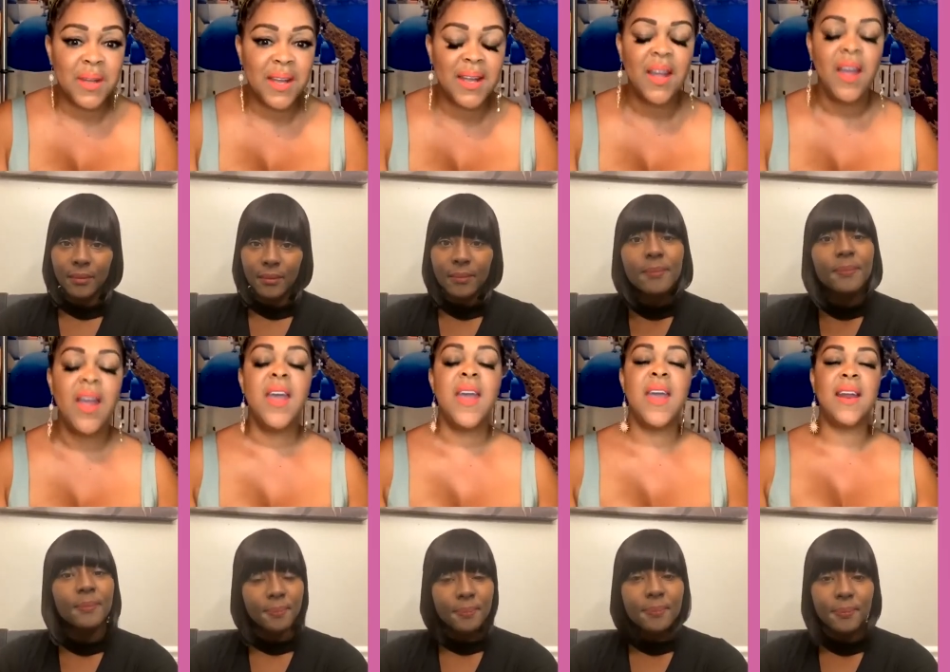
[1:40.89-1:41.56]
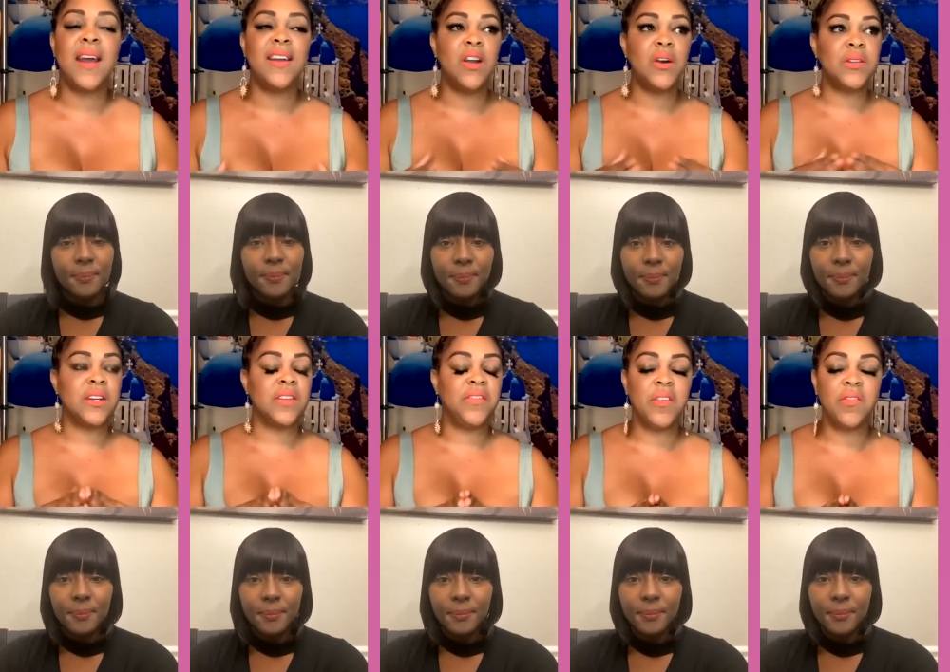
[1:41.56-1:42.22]
Speaker 1: And I know that if it
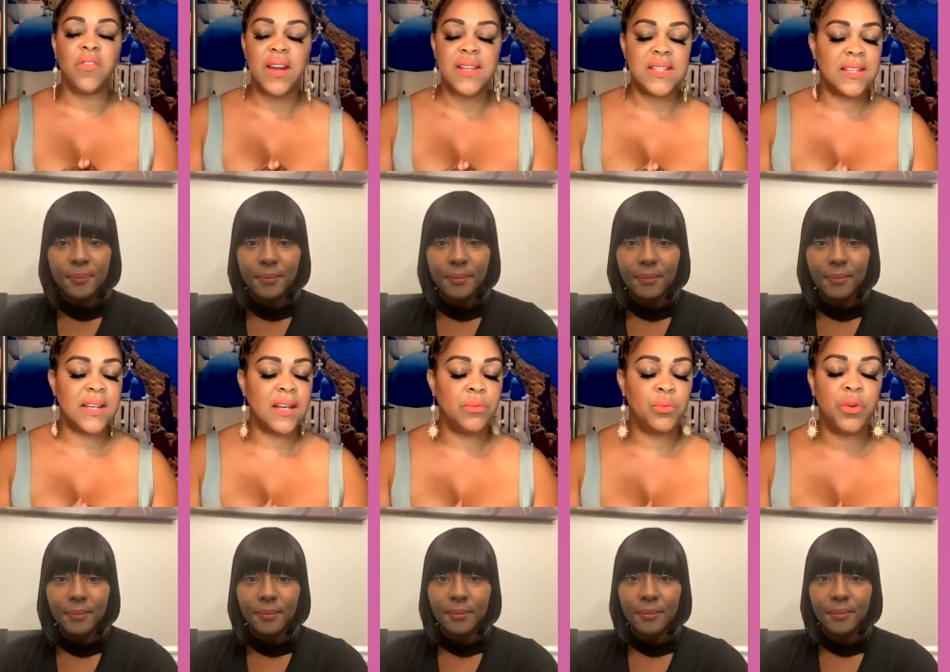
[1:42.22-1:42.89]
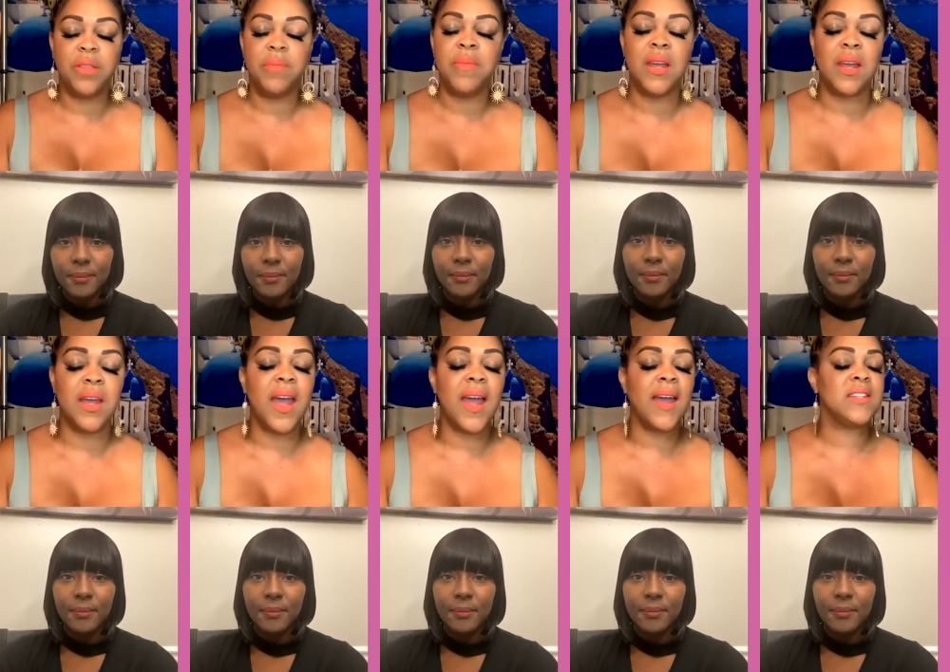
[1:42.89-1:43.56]
resonated with me, it had
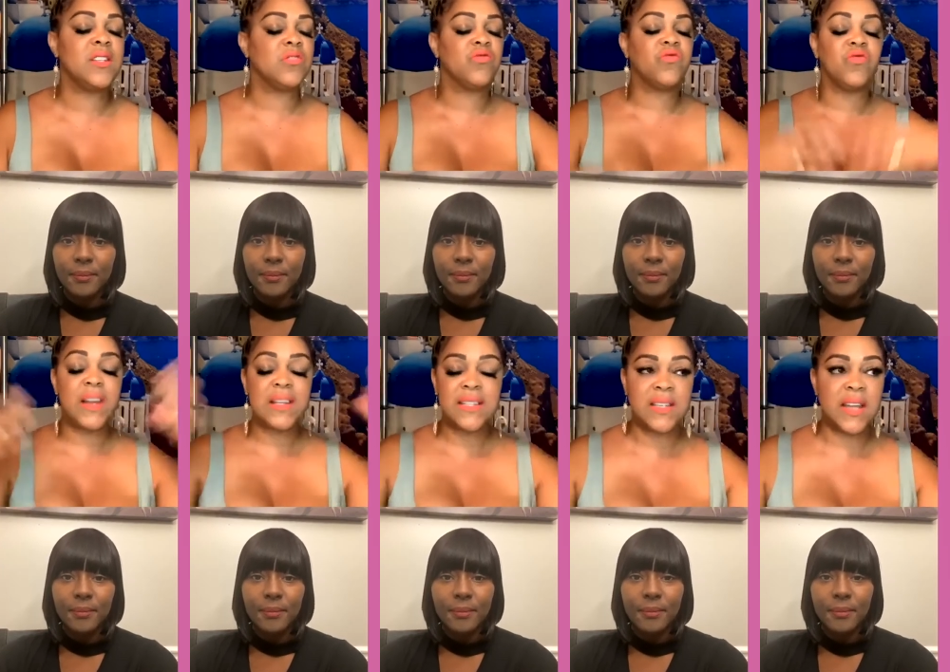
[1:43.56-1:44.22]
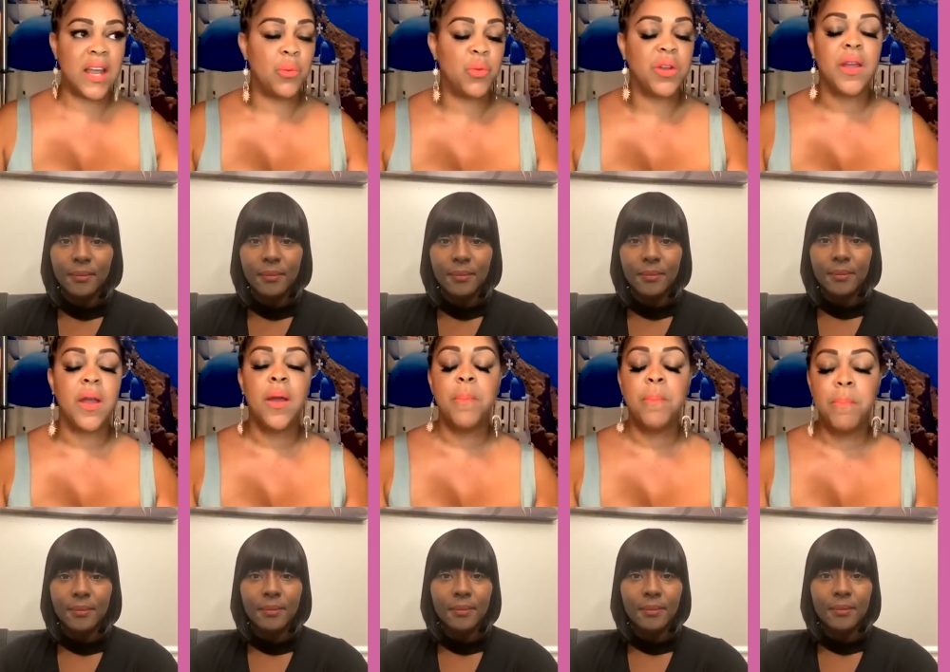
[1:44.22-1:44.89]
to resonate with
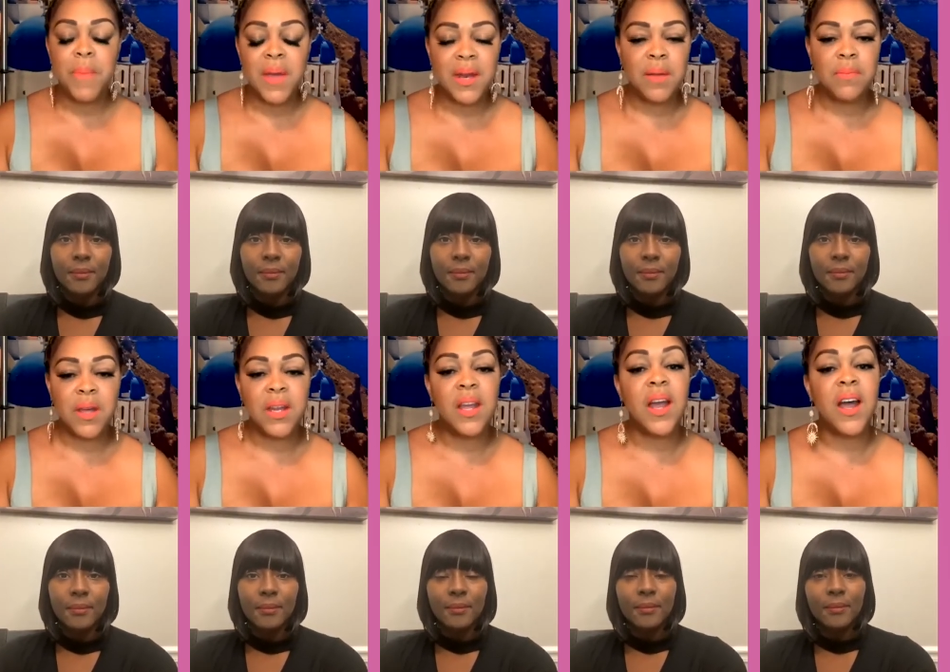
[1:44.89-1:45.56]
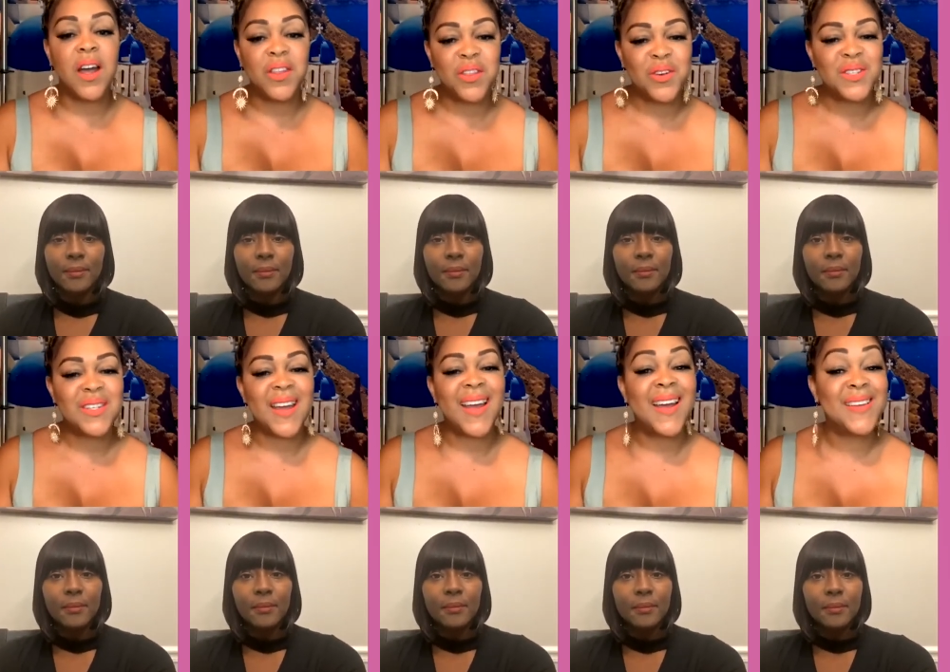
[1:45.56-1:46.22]
many, many others
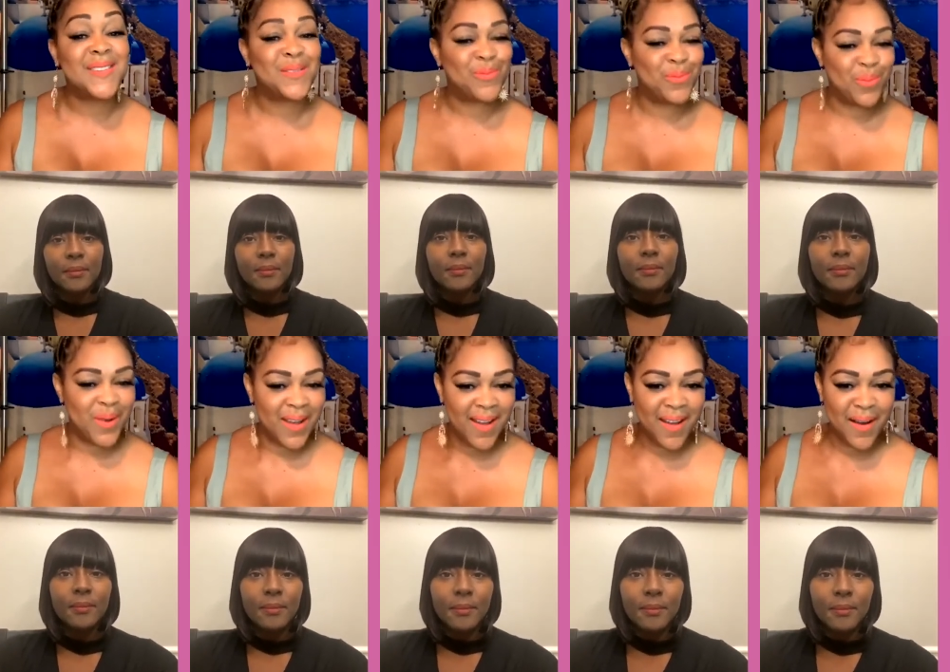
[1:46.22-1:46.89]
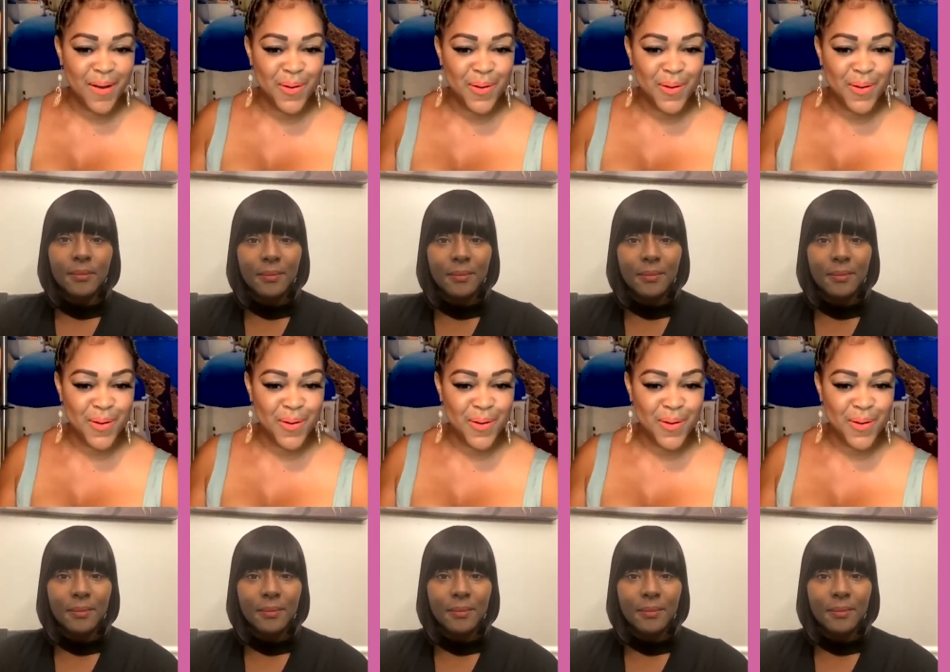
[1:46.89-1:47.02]
as well.